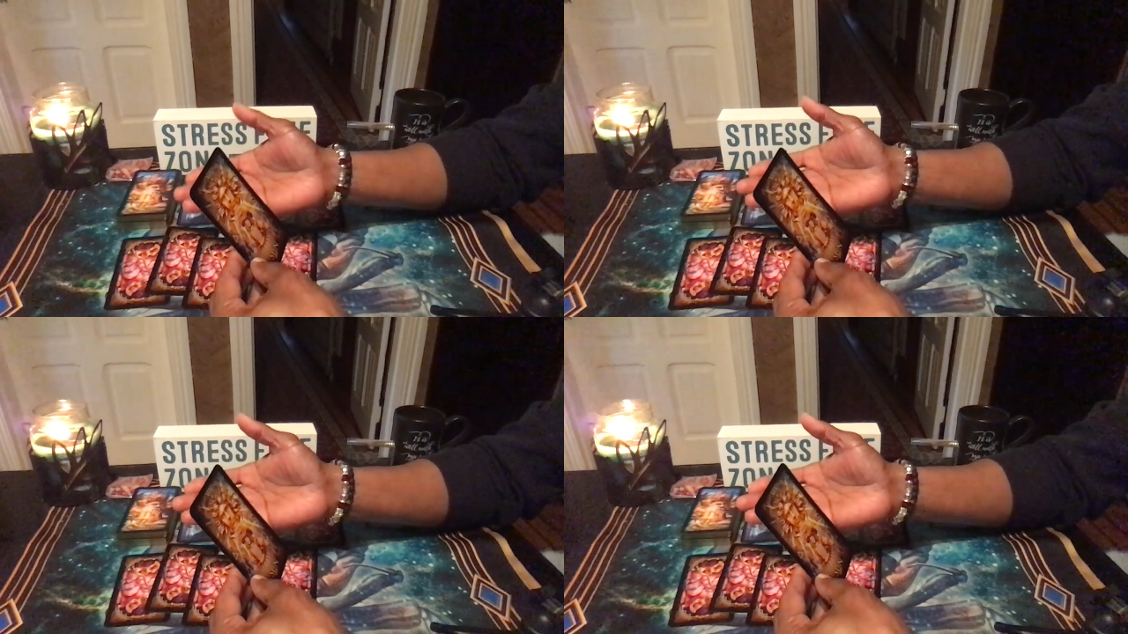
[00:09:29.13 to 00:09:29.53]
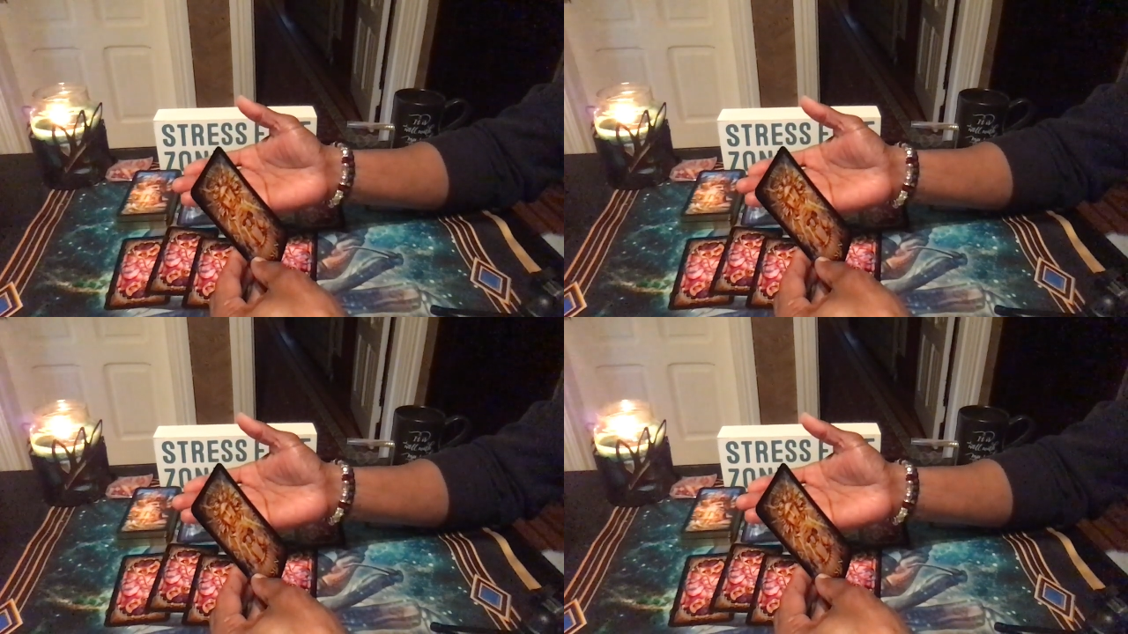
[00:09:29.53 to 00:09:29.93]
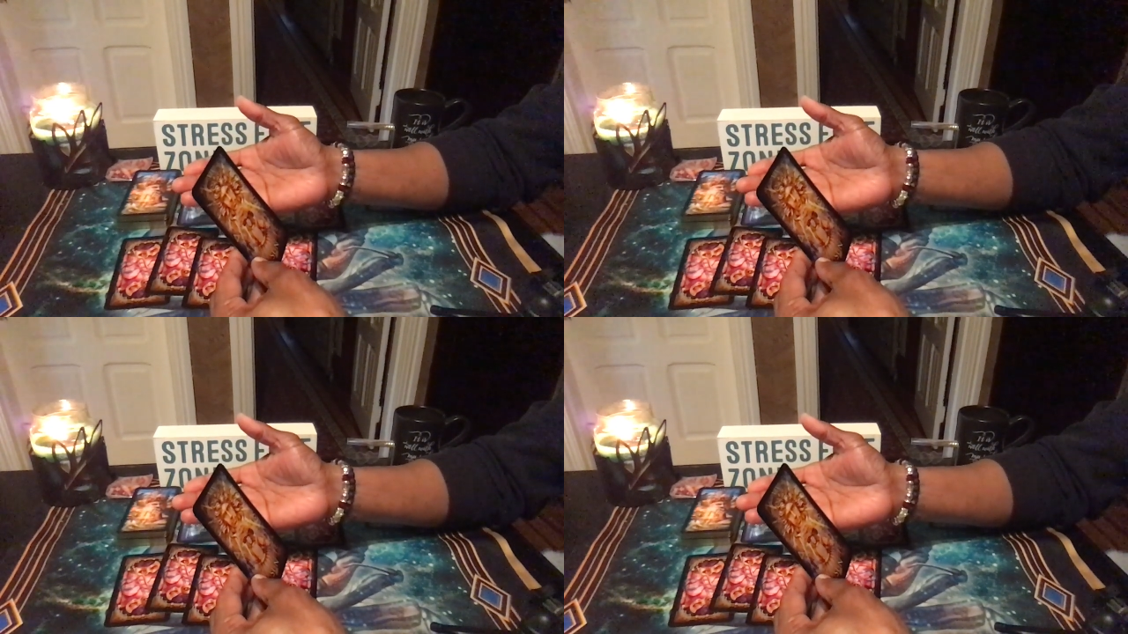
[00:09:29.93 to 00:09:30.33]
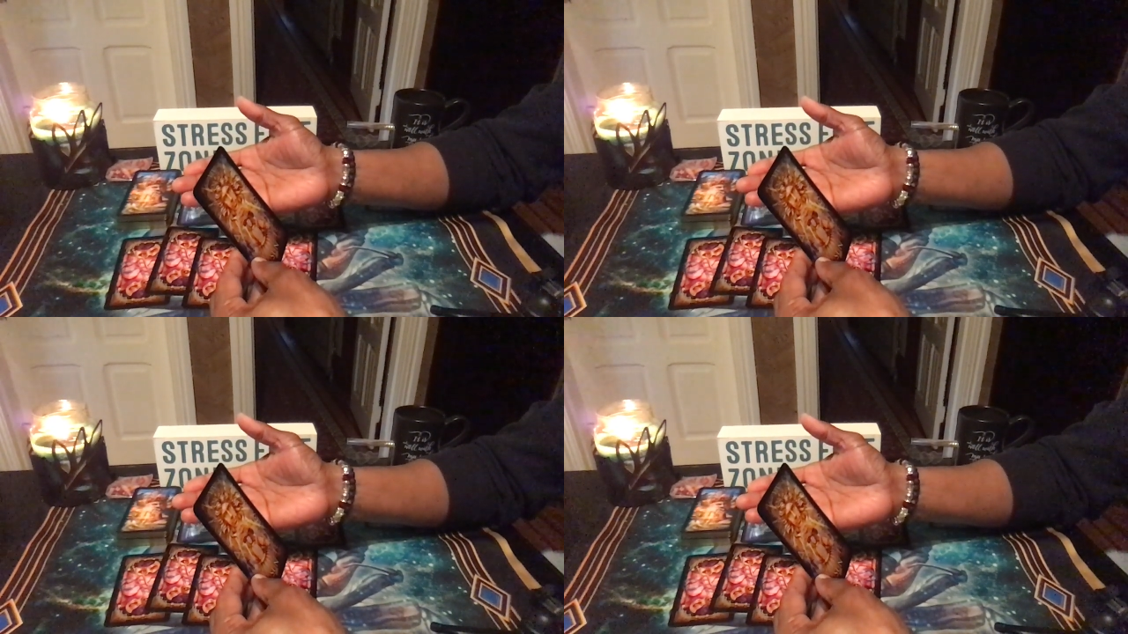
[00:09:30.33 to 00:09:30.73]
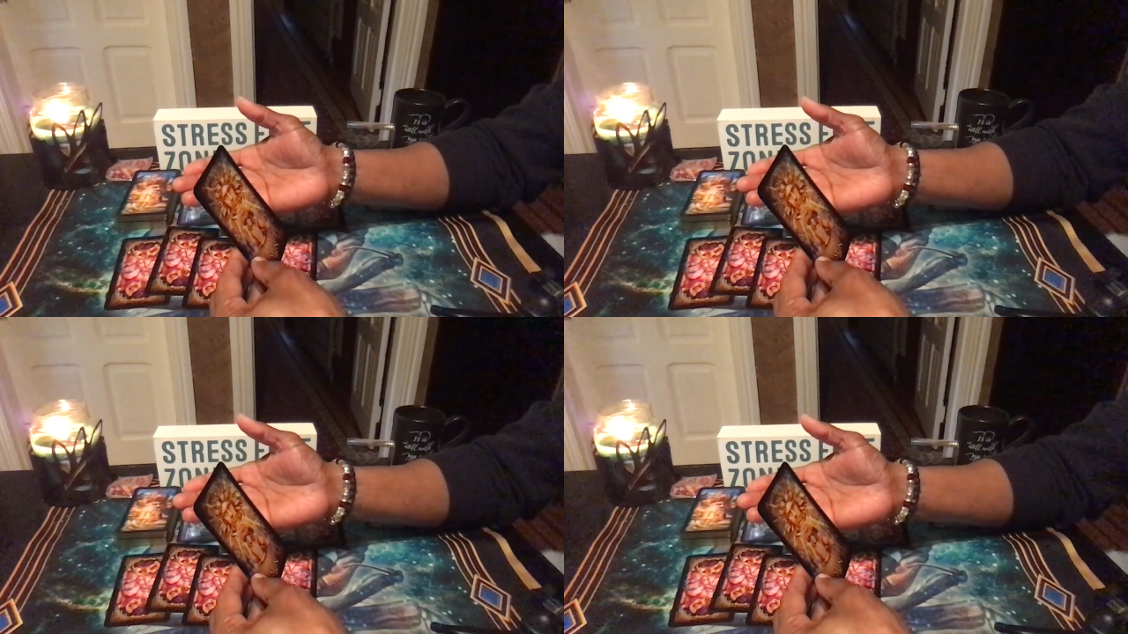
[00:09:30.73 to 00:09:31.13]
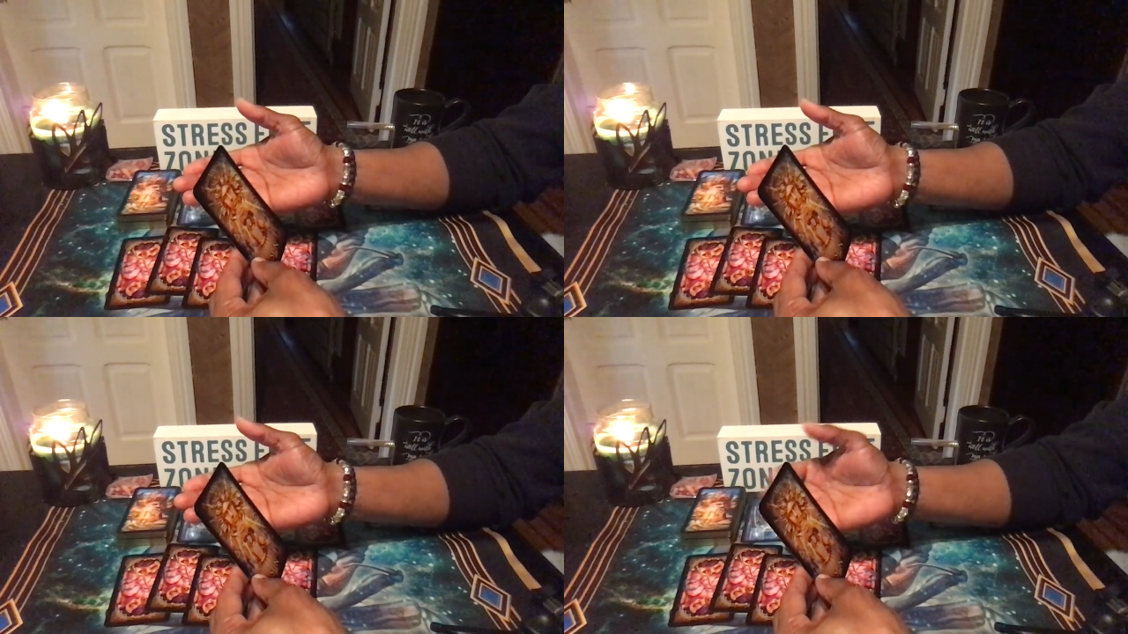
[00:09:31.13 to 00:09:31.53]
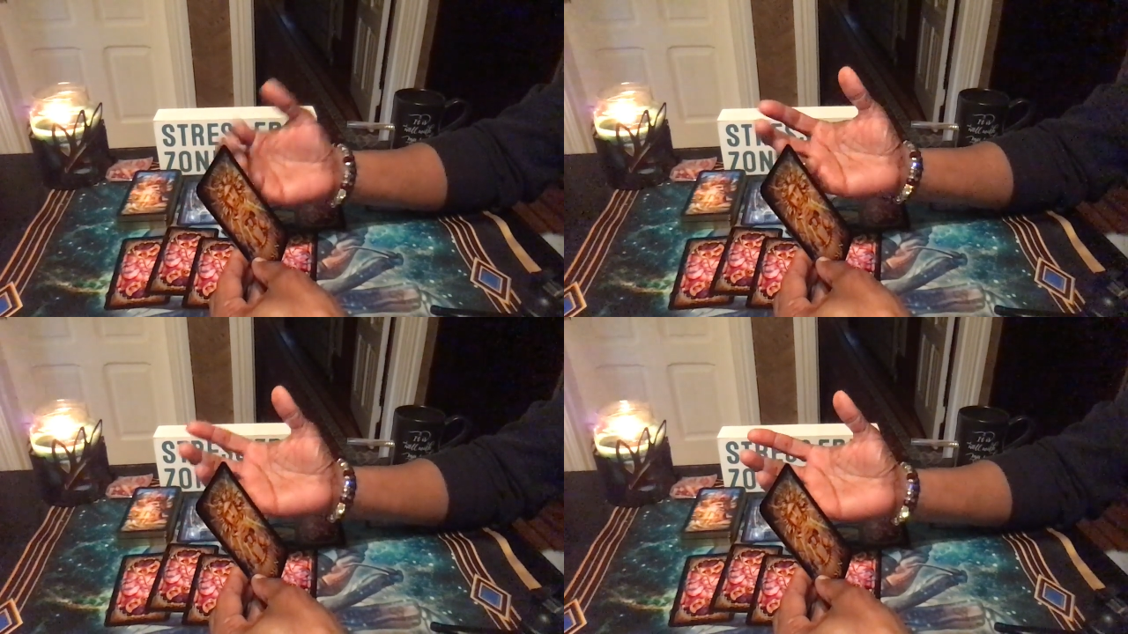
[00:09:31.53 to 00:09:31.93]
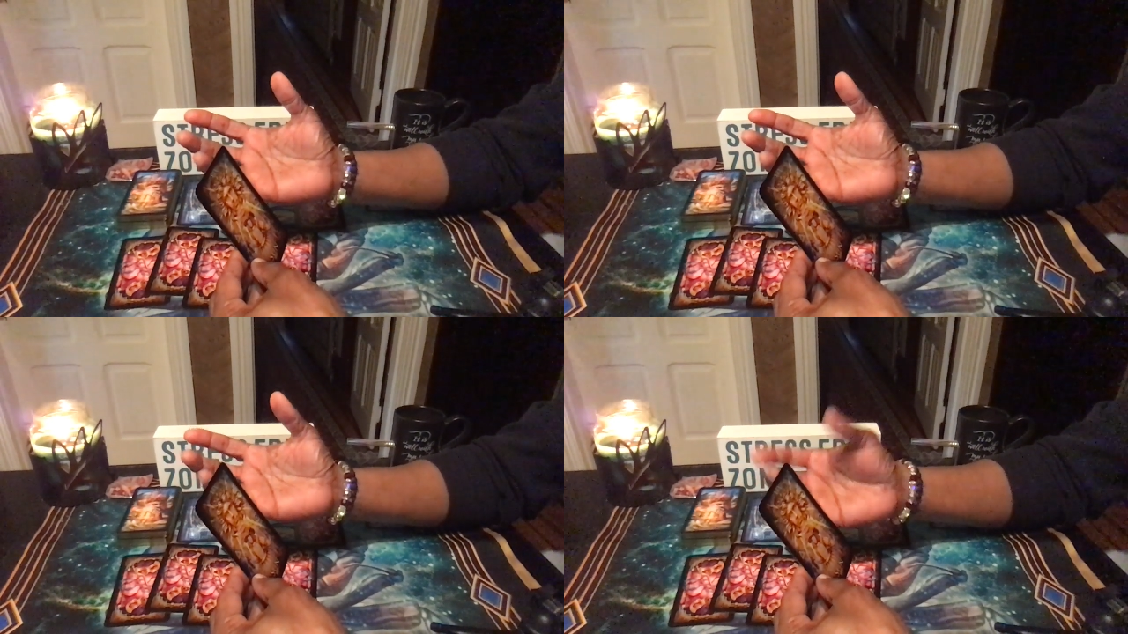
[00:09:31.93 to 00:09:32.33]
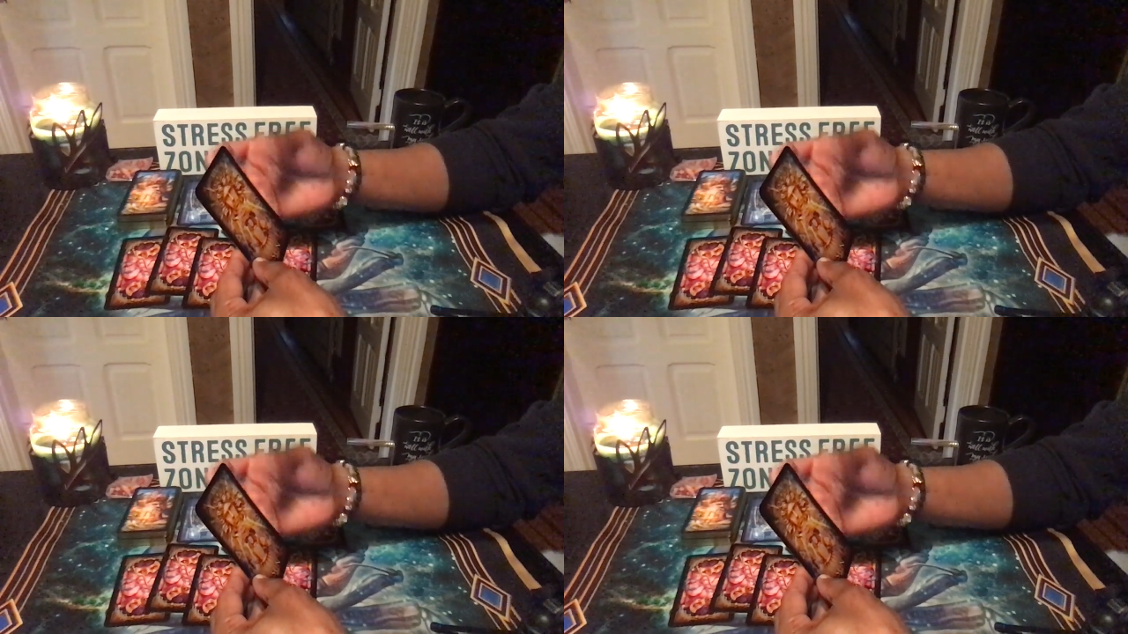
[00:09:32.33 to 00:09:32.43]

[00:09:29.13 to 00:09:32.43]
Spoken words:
[unreadable: no face in view]